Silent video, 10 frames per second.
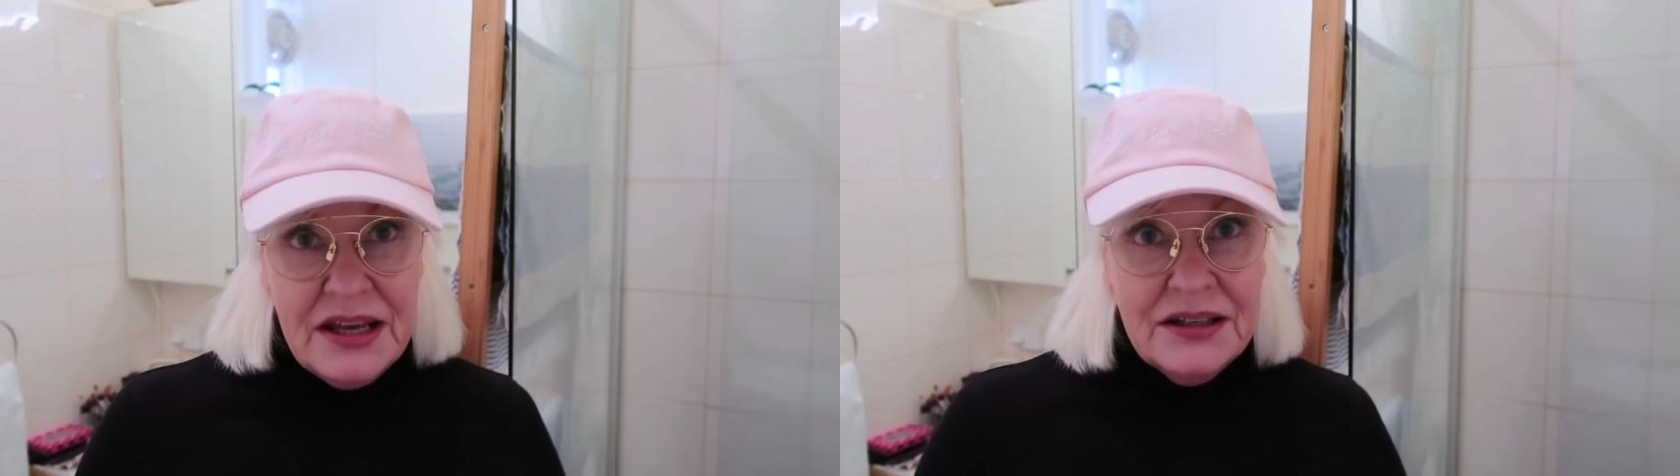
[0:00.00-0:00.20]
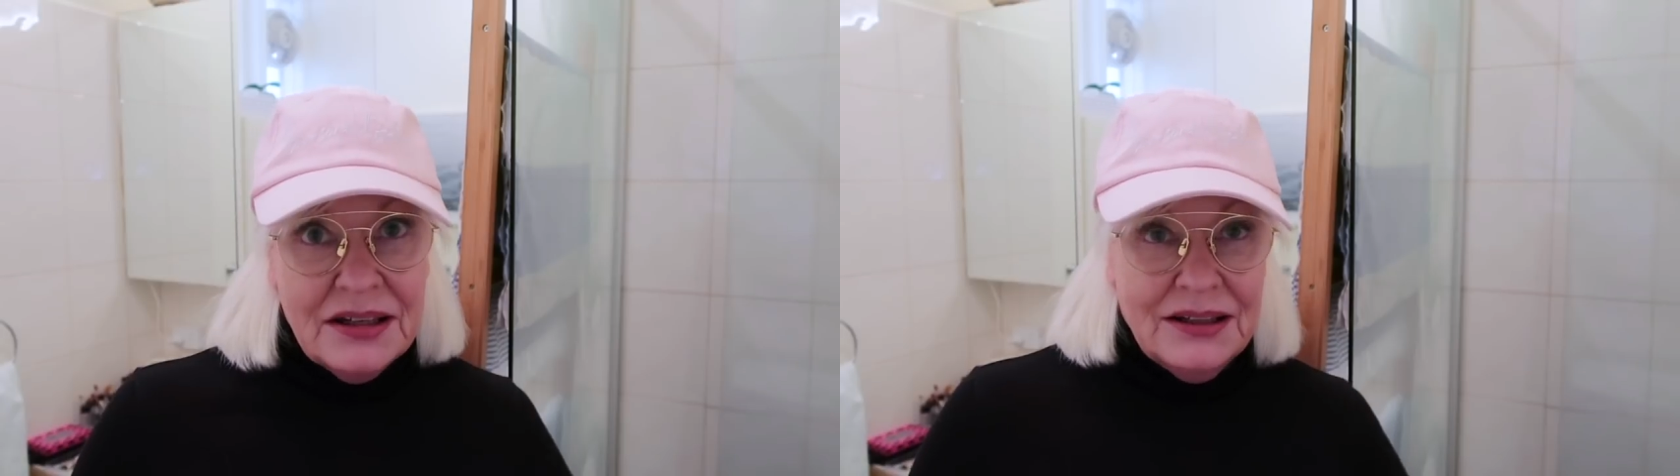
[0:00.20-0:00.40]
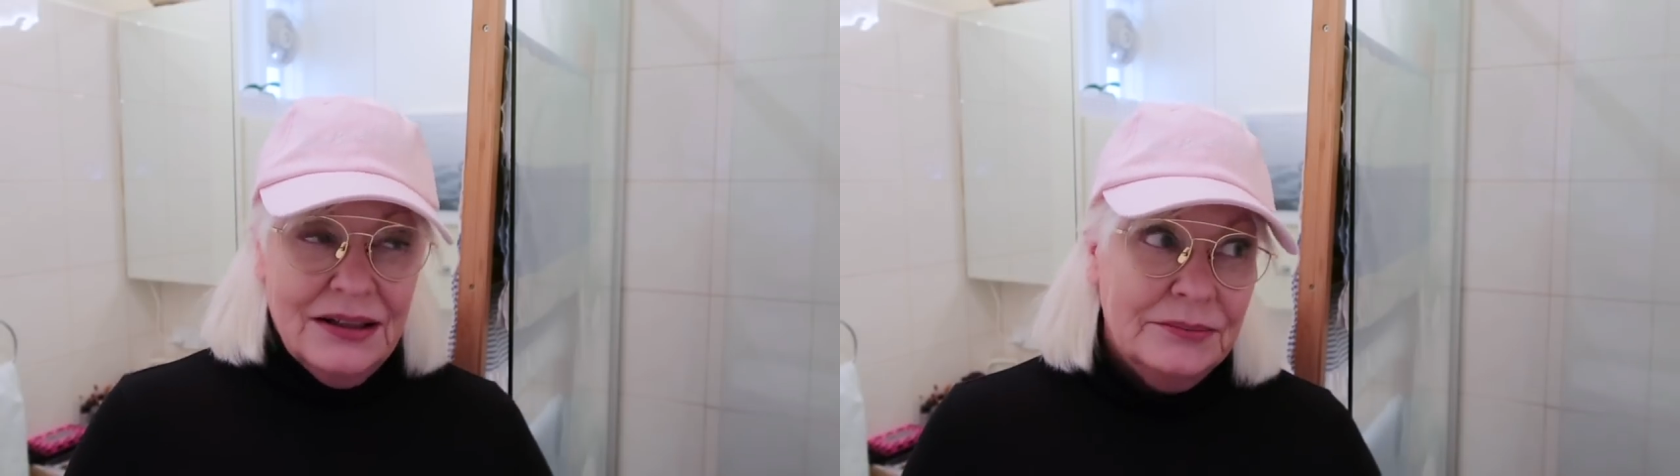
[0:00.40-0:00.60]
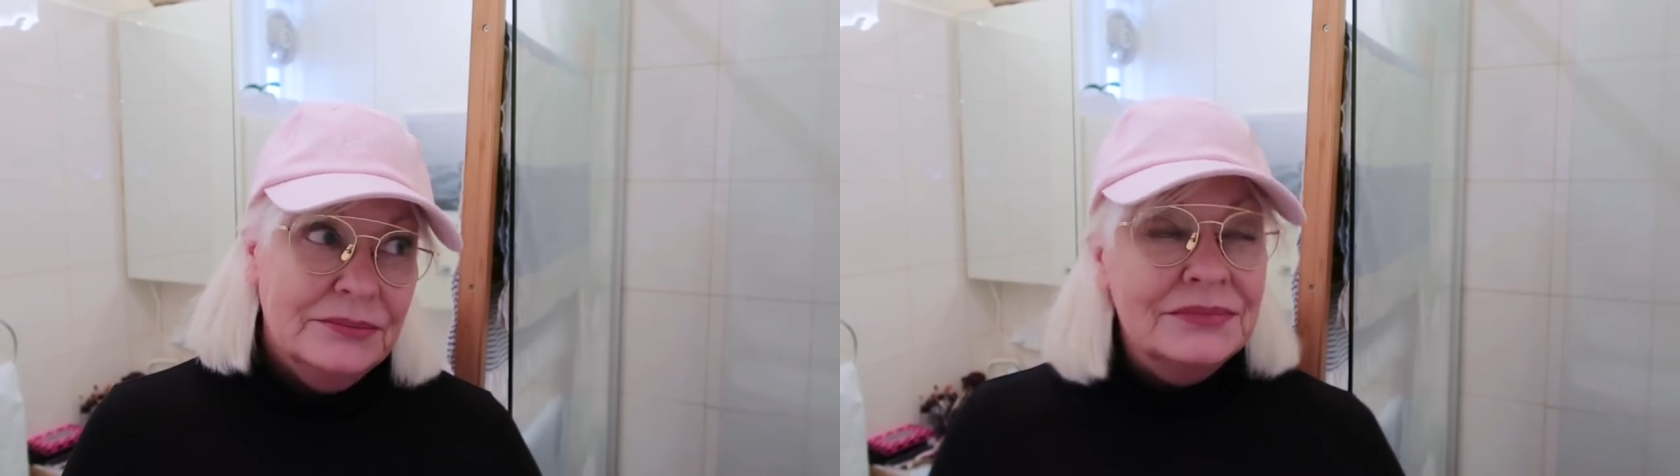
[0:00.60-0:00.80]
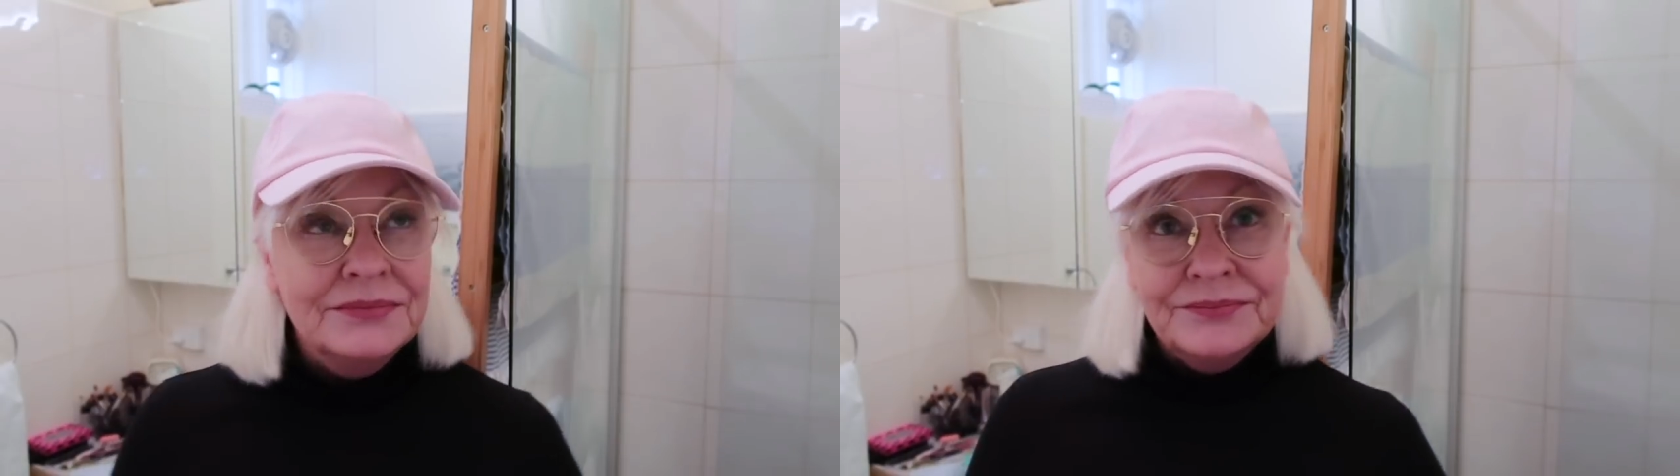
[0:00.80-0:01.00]
then
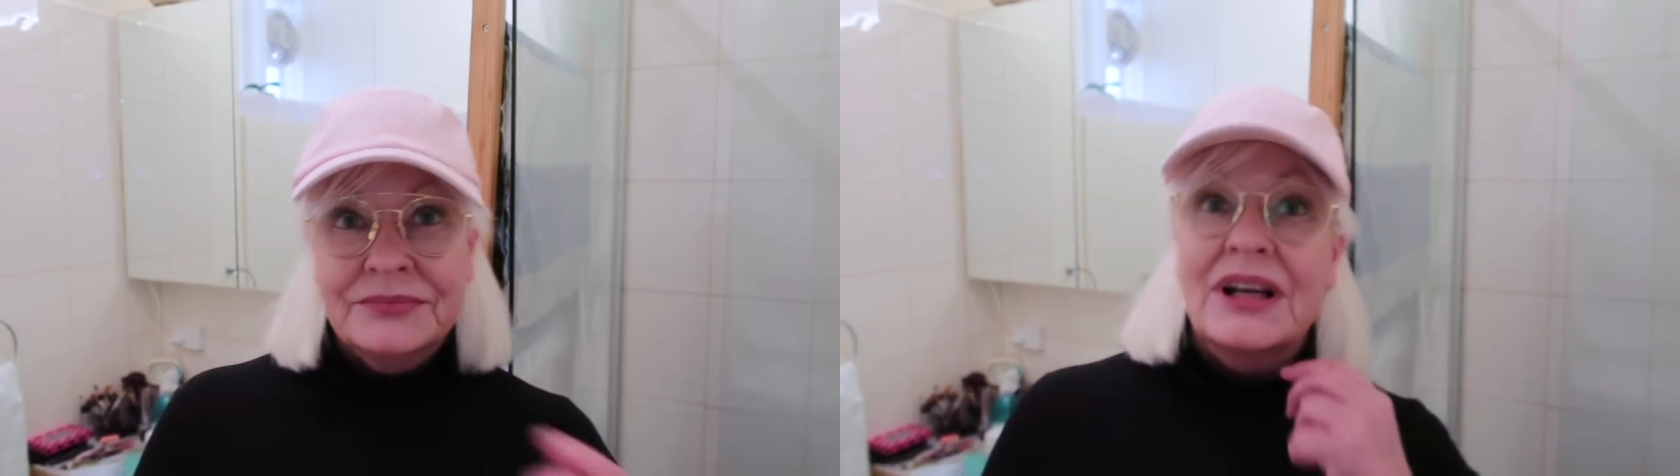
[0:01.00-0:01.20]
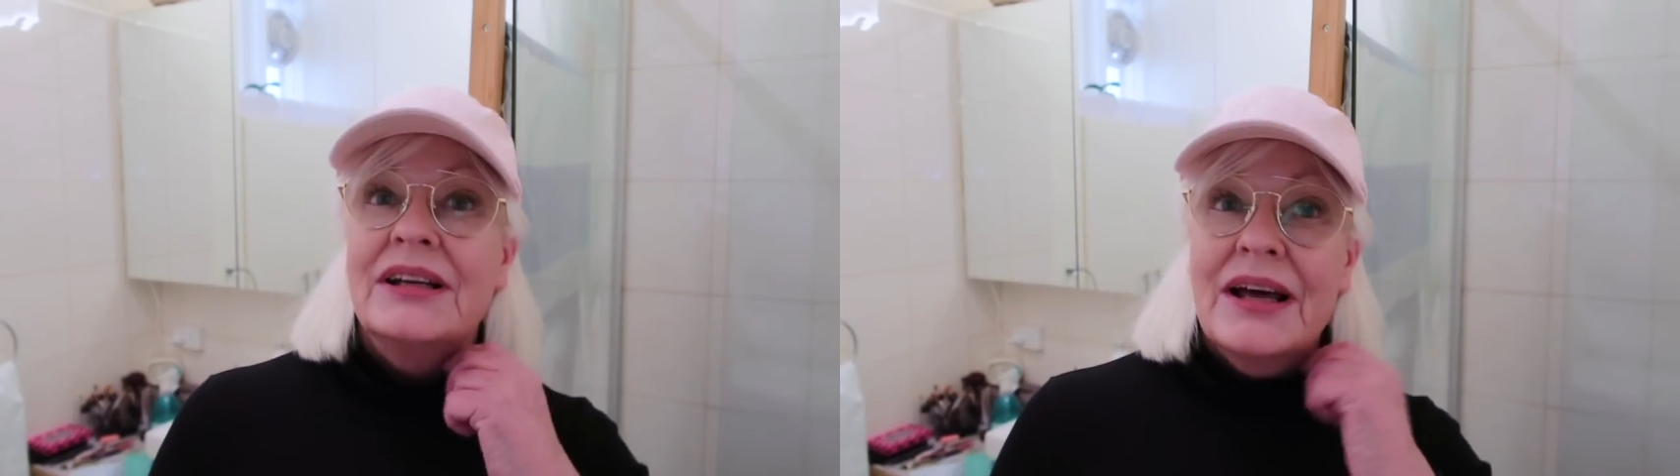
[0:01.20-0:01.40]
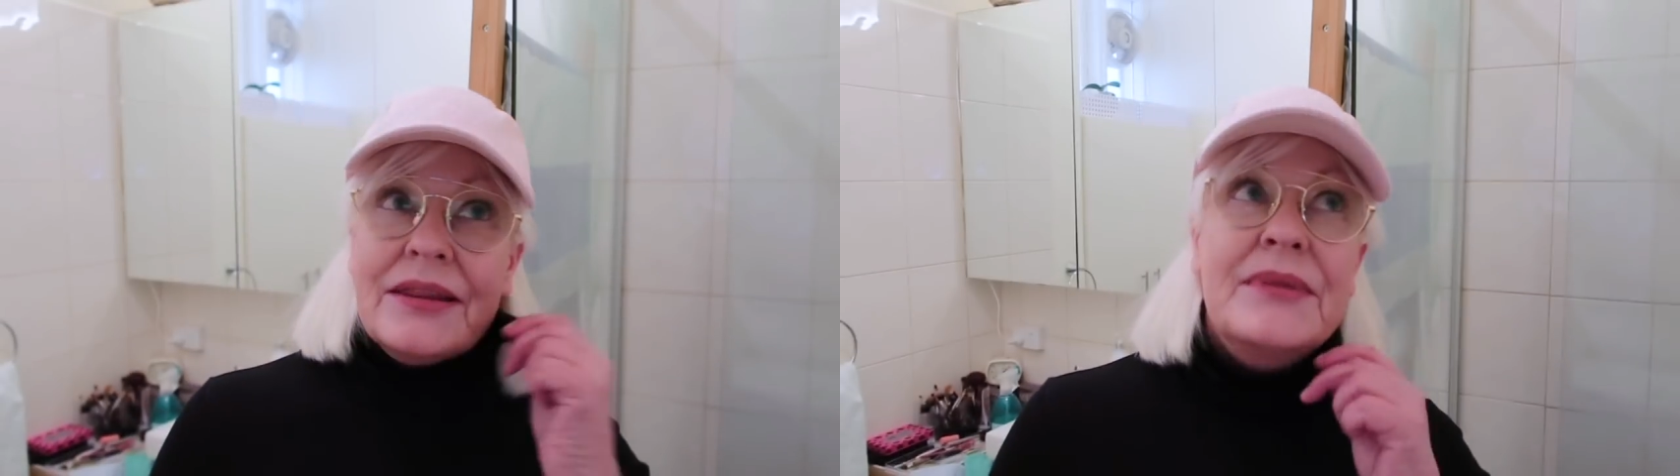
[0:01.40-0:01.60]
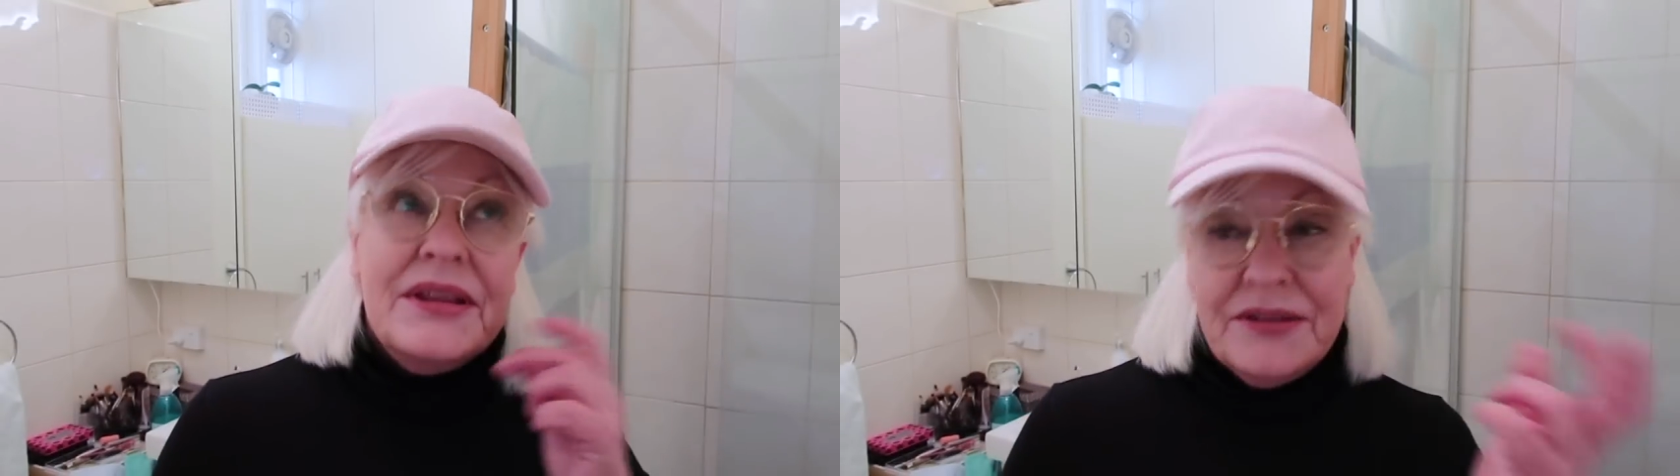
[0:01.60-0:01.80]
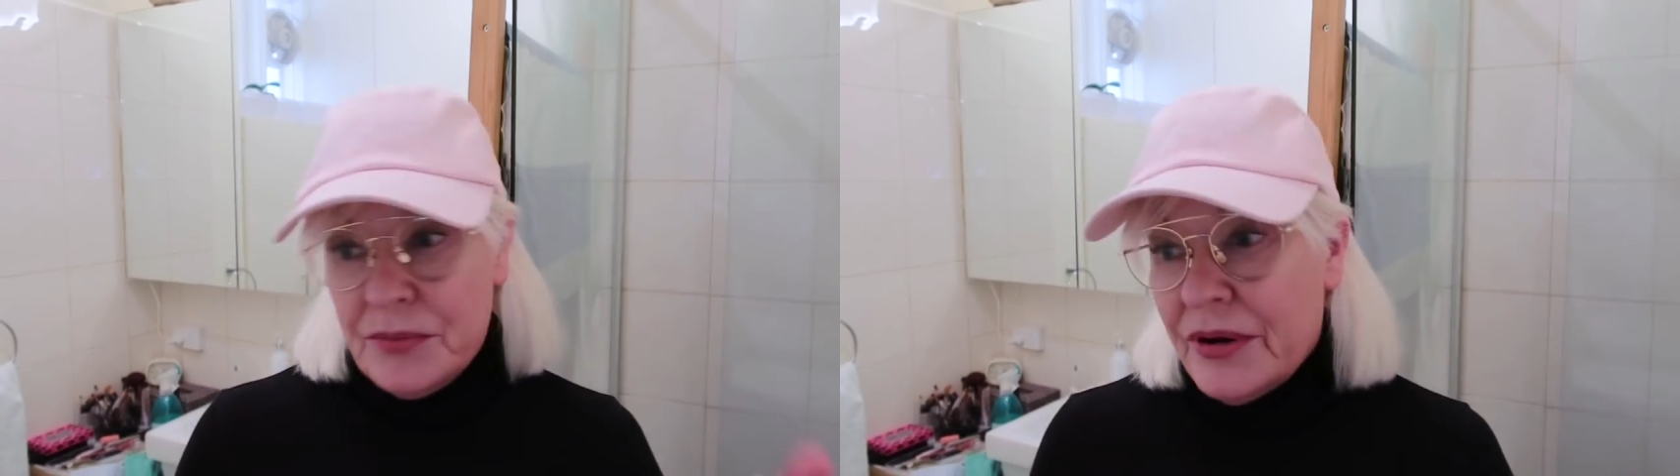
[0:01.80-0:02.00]
another
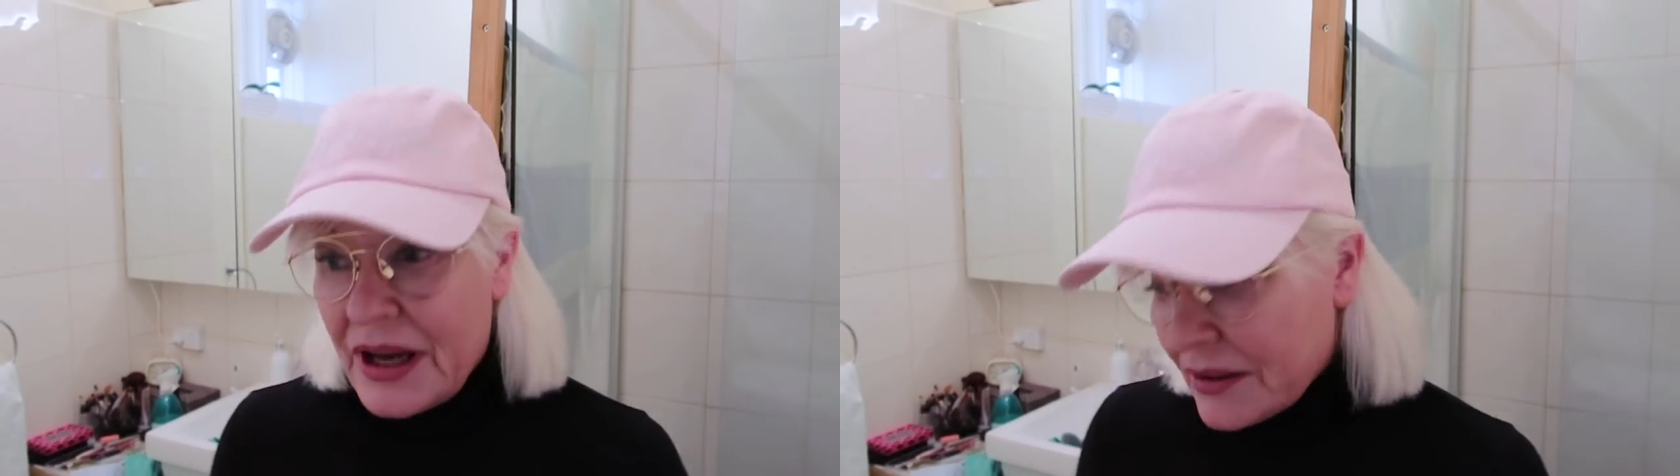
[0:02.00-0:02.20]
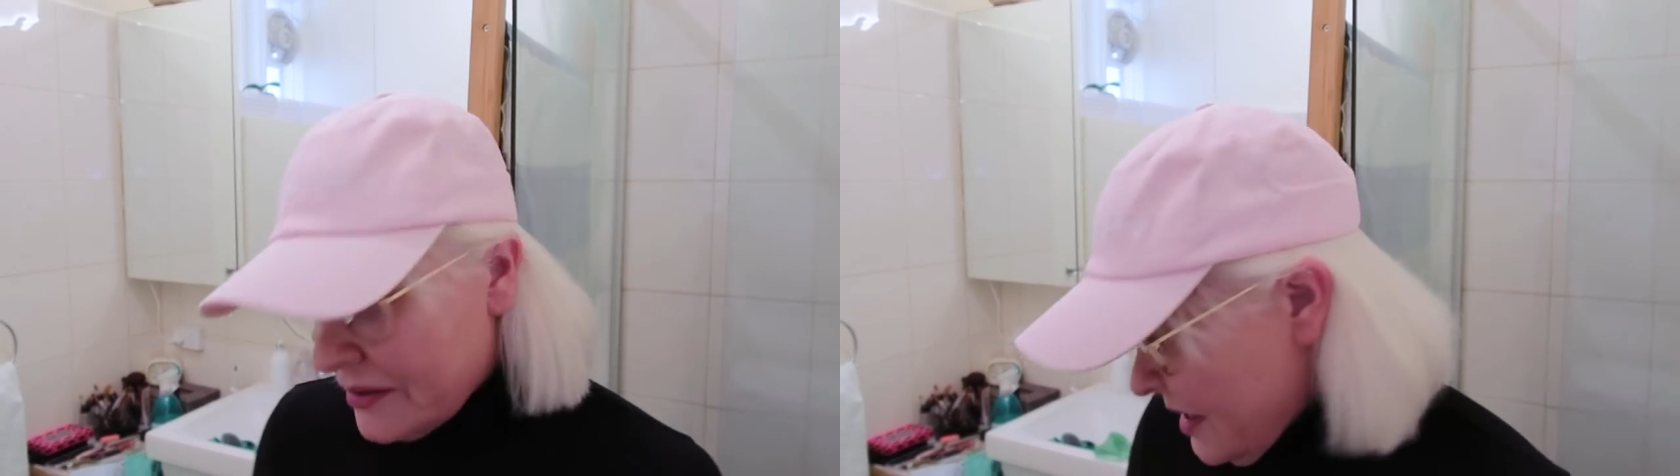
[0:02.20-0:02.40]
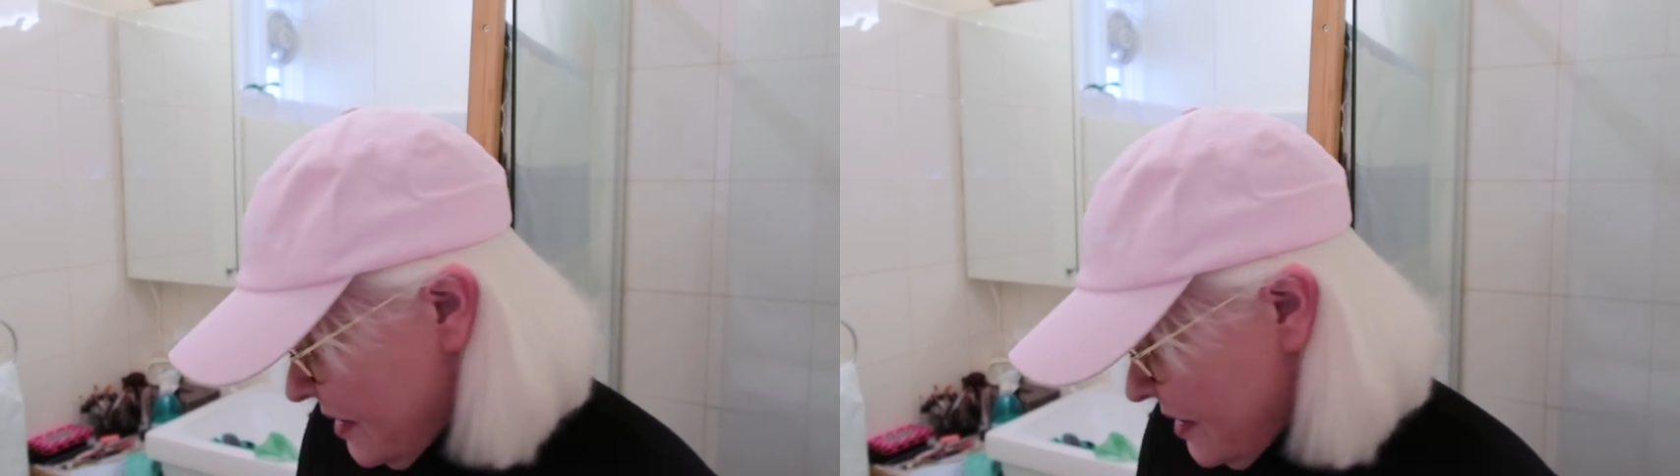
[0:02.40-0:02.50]
method product